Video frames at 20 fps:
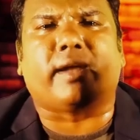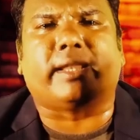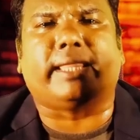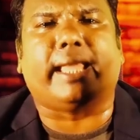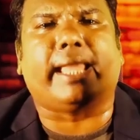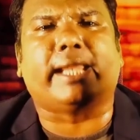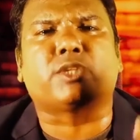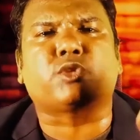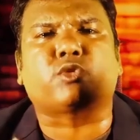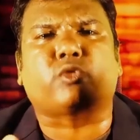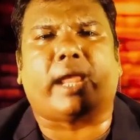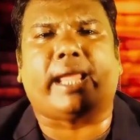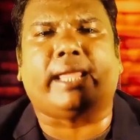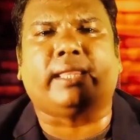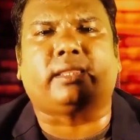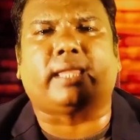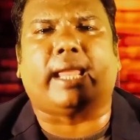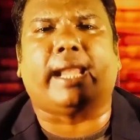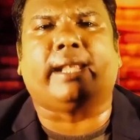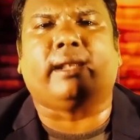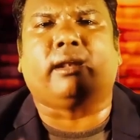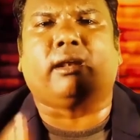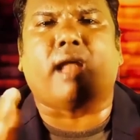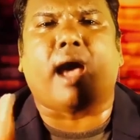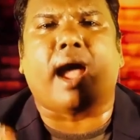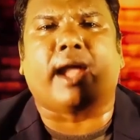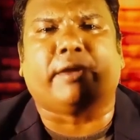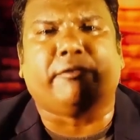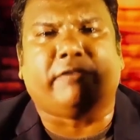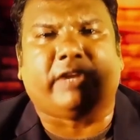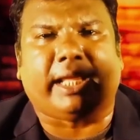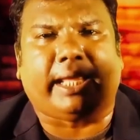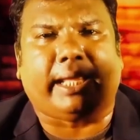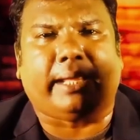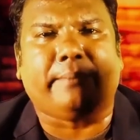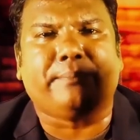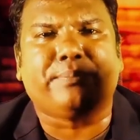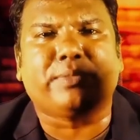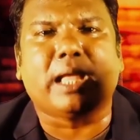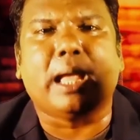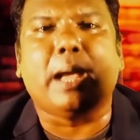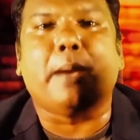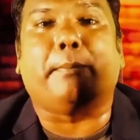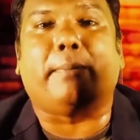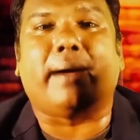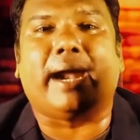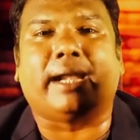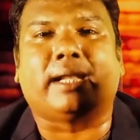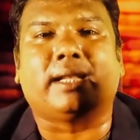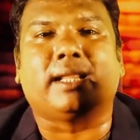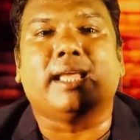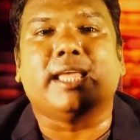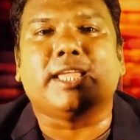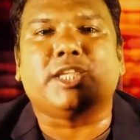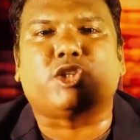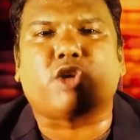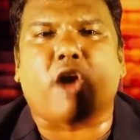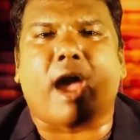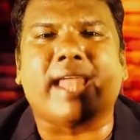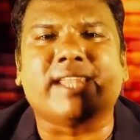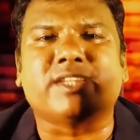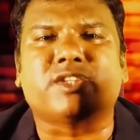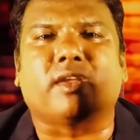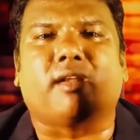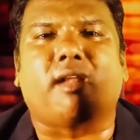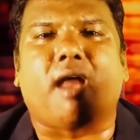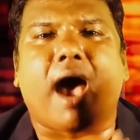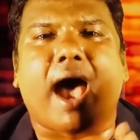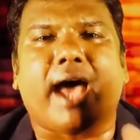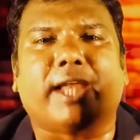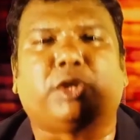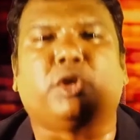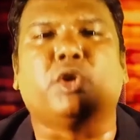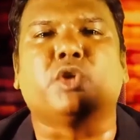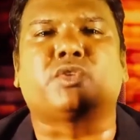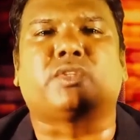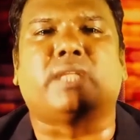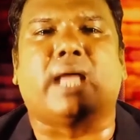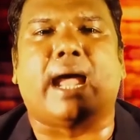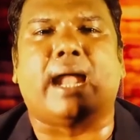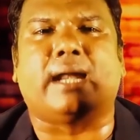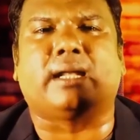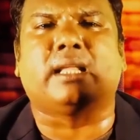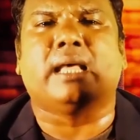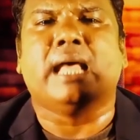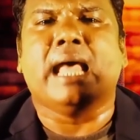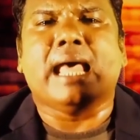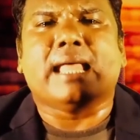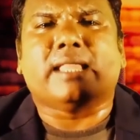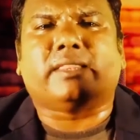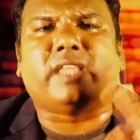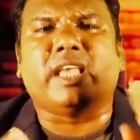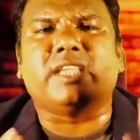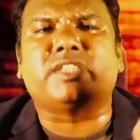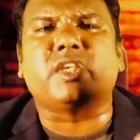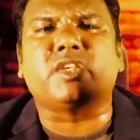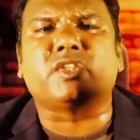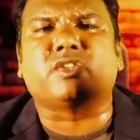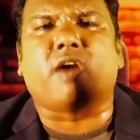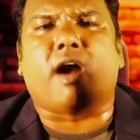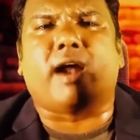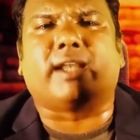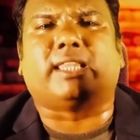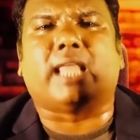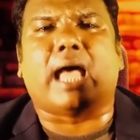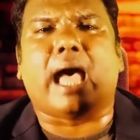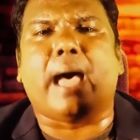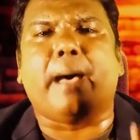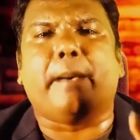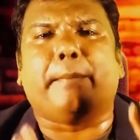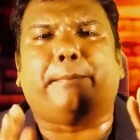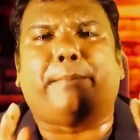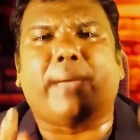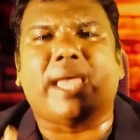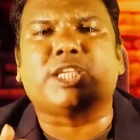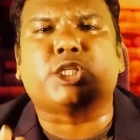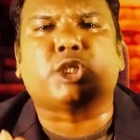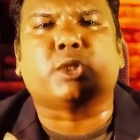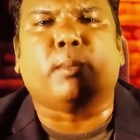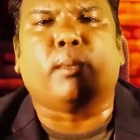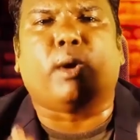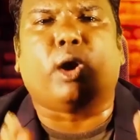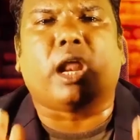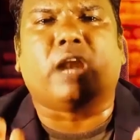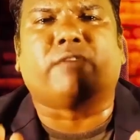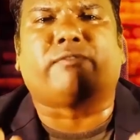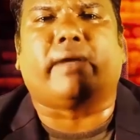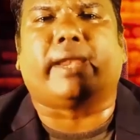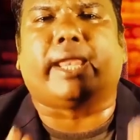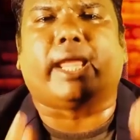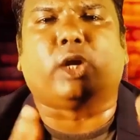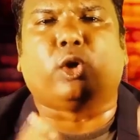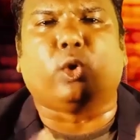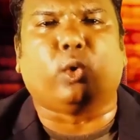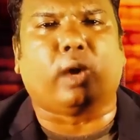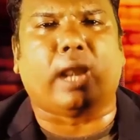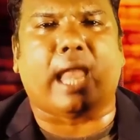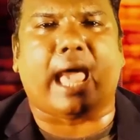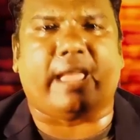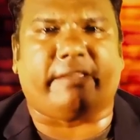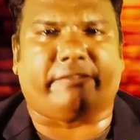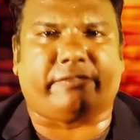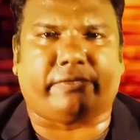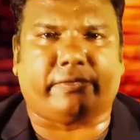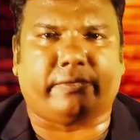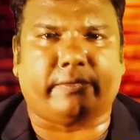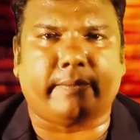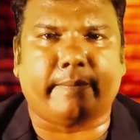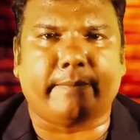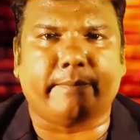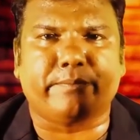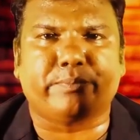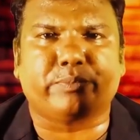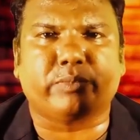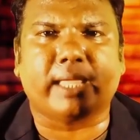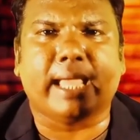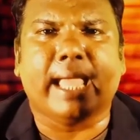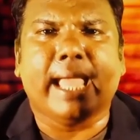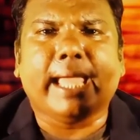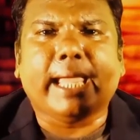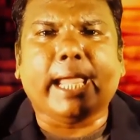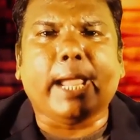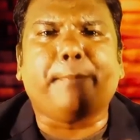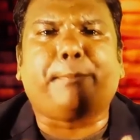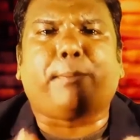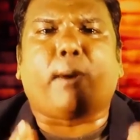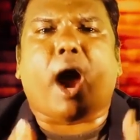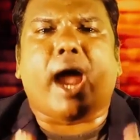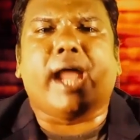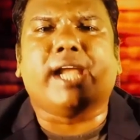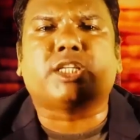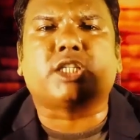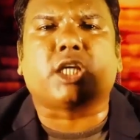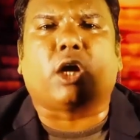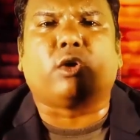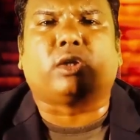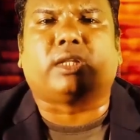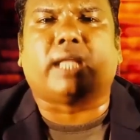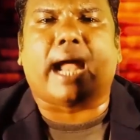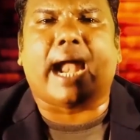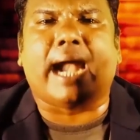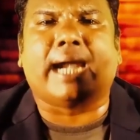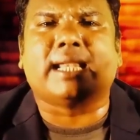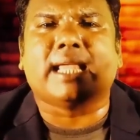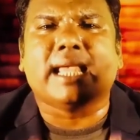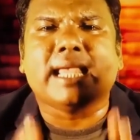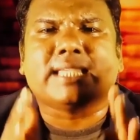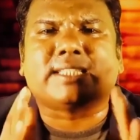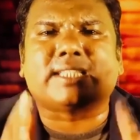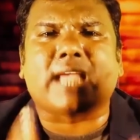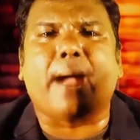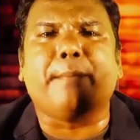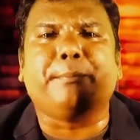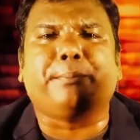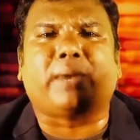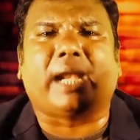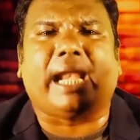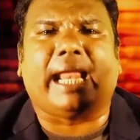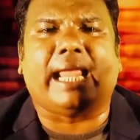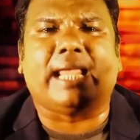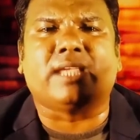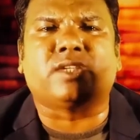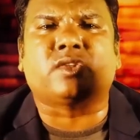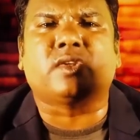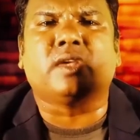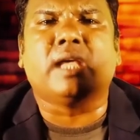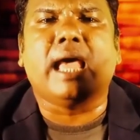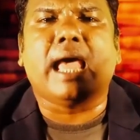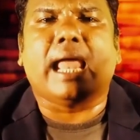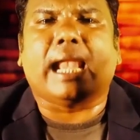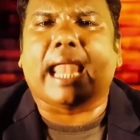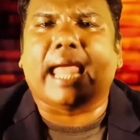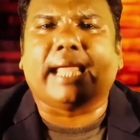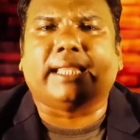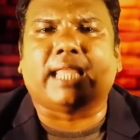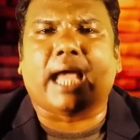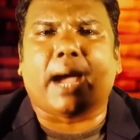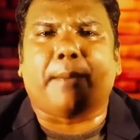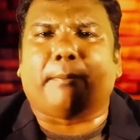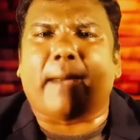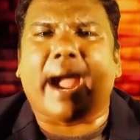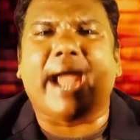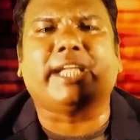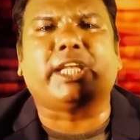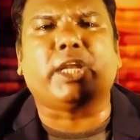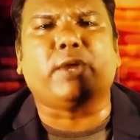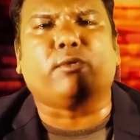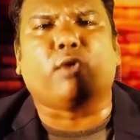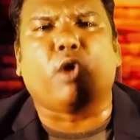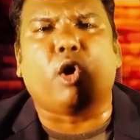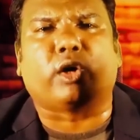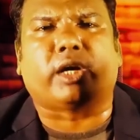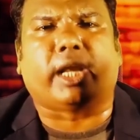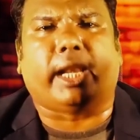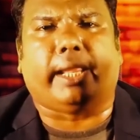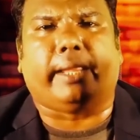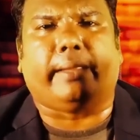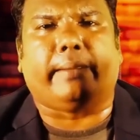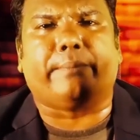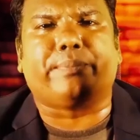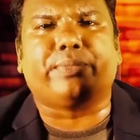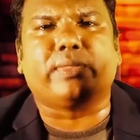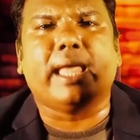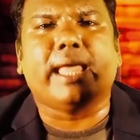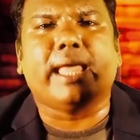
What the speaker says: for their strength and longevity, but Jonson argues that this is not the best model for a good life. He points out that some trees, like the mighty oak tree,